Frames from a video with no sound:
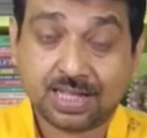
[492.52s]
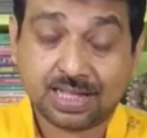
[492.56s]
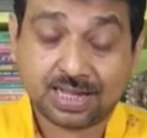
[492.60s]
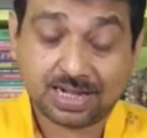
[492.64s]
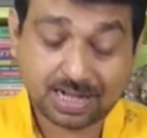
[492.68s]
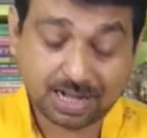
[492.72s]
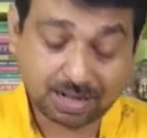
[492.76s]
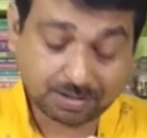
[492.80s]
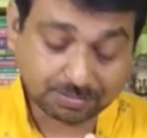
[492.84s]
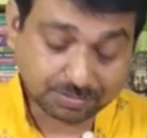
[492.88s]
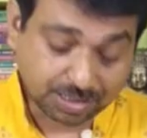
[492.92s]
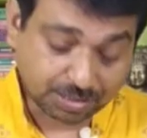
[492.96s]

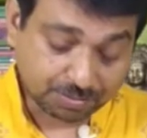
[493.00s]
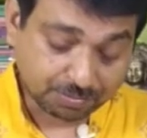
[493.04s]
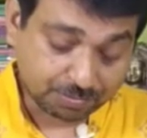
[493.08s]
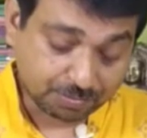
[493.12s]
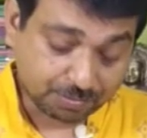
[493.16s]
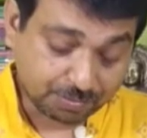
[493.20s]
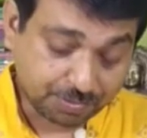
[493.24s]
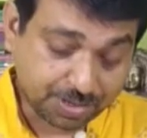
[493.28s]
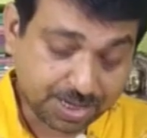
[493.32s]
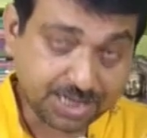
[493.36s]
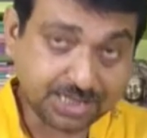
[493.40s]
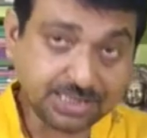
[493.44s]
now the
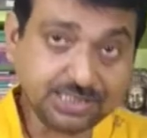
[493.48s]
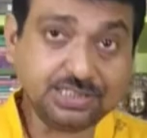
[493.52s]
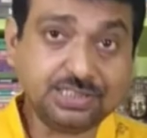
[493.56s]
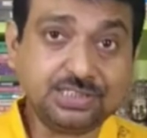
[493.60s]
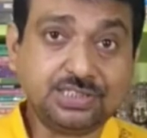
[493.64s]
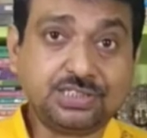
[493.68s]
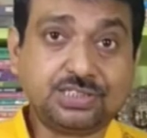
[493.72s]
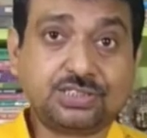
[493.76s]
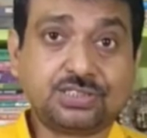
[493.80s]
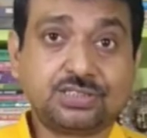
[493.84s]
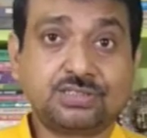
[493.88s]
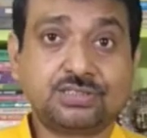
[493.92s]

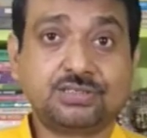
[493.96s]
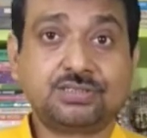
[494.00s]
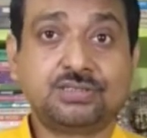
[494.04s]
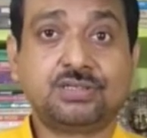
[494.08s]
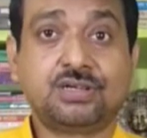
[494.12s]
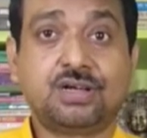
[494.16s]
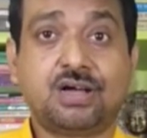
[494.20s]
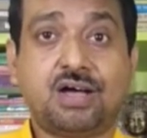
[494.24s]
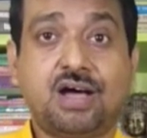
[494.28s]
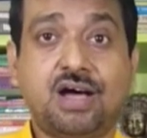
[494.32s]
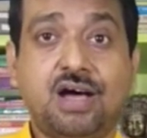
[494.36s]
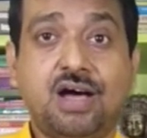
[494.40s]
winds
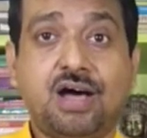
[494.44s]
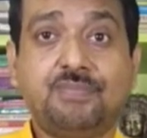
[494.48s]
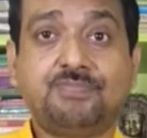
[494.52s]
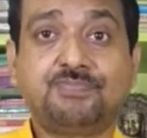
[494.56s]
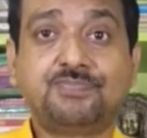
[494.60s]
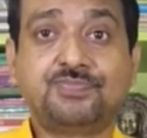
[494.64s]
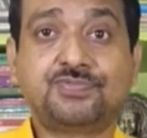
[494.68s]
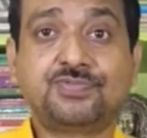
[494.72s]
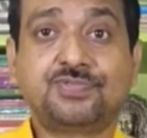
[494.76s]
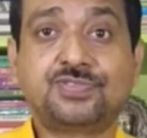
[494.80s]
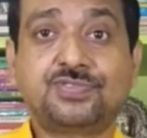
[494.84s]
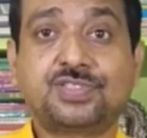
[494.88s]

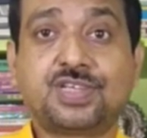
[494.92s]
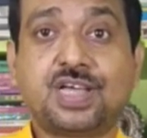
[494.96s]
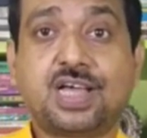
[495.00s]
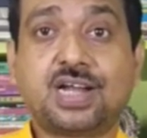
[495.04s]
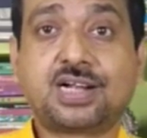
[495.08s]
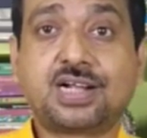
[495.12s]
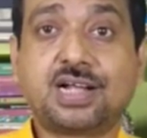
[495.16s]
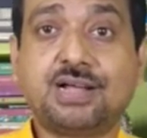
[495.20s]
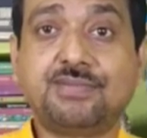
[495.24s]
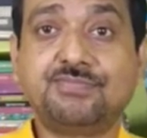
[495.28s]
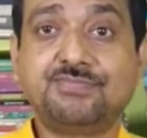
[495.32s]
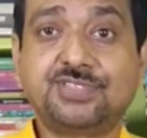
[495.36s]
of
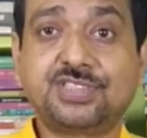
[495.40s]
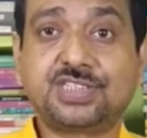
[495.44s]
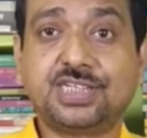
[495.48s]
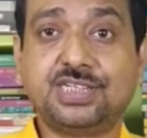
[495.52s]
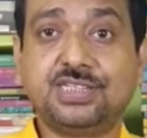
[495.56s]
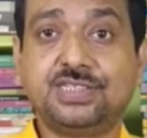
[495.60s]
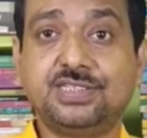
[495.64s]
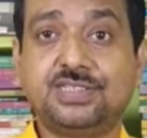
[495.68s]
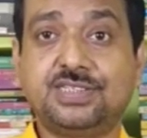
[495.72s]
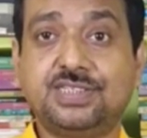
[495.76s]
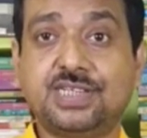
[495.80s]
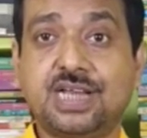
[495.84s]

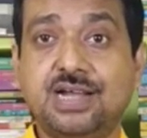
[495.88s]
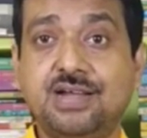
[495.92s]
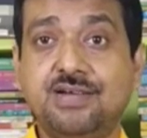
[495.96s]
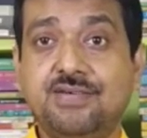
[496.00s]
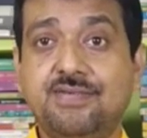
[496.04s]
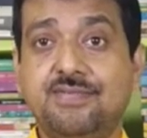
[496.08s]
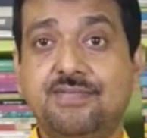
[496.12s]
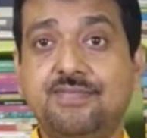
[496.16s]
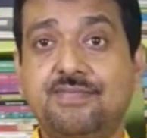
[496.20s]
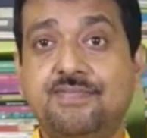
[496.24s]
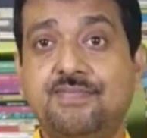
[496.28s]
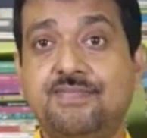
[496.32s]
circumstance
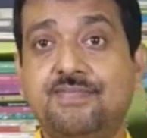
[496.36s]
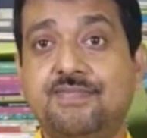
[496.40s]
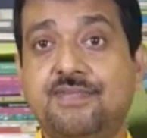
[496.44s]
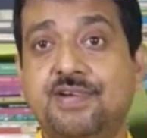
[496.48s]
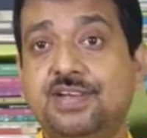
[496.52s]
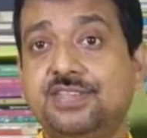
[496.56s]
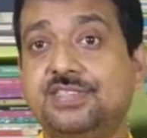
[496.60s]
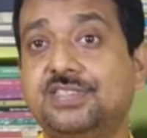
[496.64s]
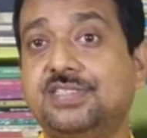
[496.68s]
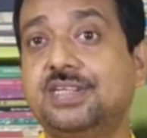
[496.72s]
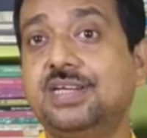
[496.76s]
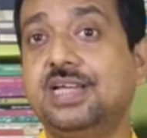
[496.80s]
and
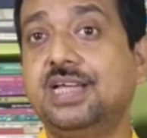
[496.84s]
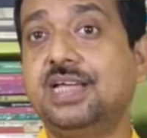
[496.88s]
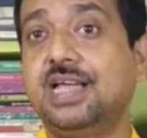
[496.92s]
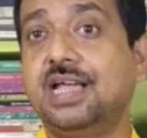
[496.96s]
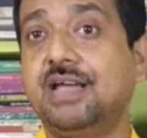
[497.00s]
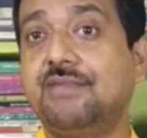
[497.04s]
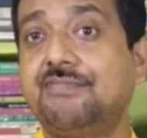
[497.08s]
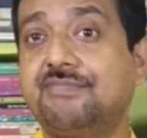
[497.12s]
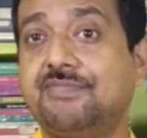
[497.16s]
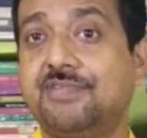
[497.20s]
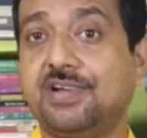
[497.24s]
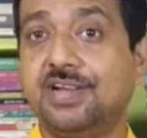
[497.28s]
freshening
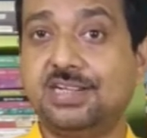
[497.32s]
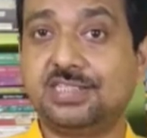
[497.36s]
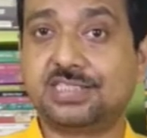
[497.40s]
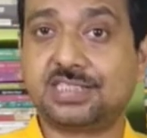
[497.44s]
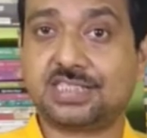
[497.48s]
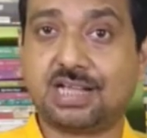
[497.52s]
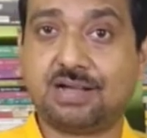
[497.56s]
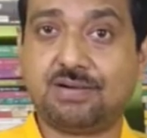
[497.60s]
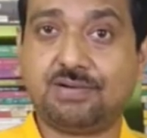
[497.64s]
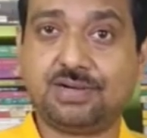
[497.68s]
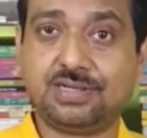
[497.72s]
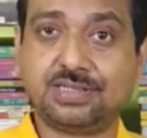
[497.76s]
April
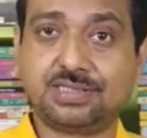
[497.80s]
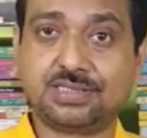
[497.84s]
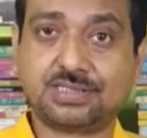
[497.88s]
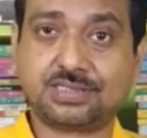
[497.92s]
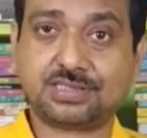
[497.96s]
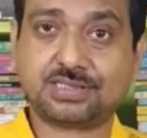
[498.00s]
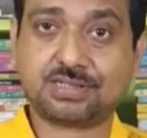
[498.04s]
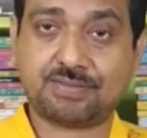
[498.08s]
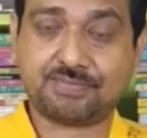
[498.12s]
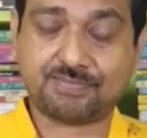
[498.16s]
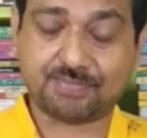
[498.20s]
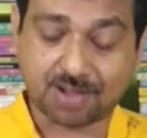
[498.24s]

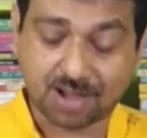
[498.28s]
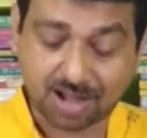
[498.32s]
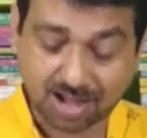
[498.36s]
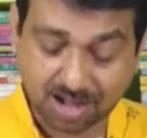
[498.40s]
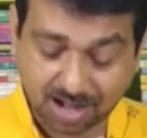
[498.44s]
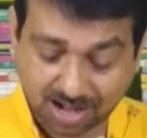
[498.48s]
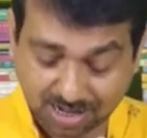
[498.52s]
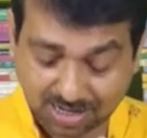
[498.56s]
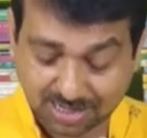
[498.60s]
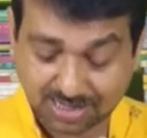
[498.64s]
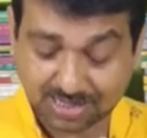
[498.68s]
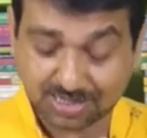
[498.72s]
showers of
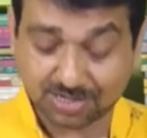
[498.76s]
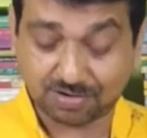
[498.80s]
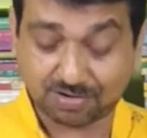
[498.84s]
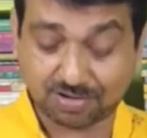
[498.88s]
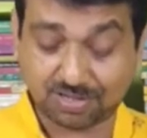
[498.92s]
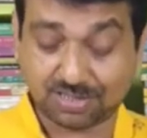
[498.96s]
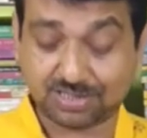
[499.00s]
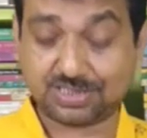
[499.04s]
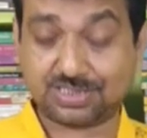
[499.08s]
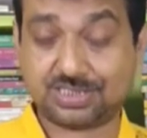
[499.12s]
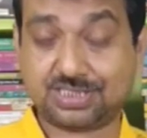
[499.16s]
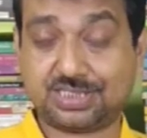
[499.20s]
early
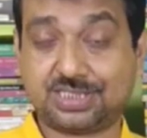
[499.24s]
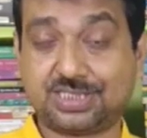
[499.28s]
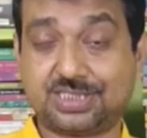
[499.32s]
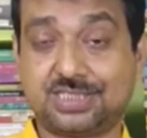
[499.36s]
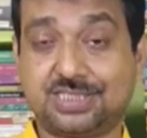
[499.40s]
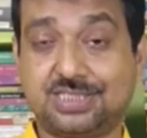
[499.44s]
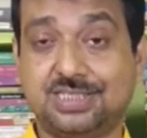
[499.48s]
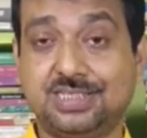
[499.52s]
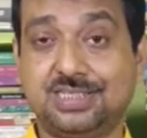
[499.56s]
knowledge